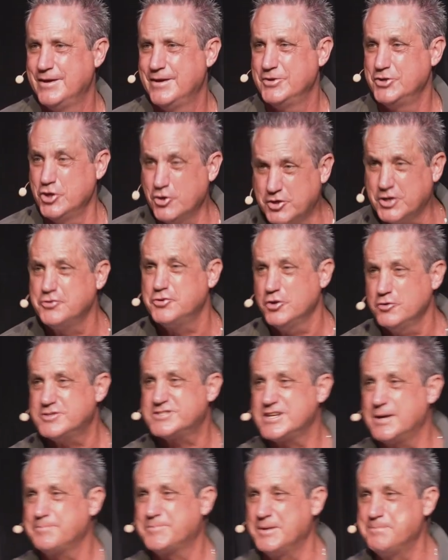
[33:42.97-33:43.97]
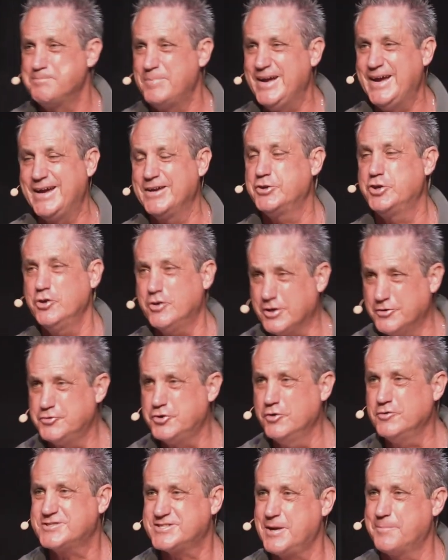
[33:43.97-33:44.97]
You can do something big, you can
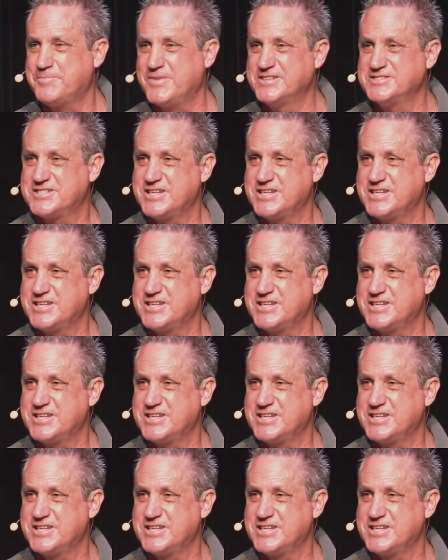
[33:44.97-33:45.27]
do something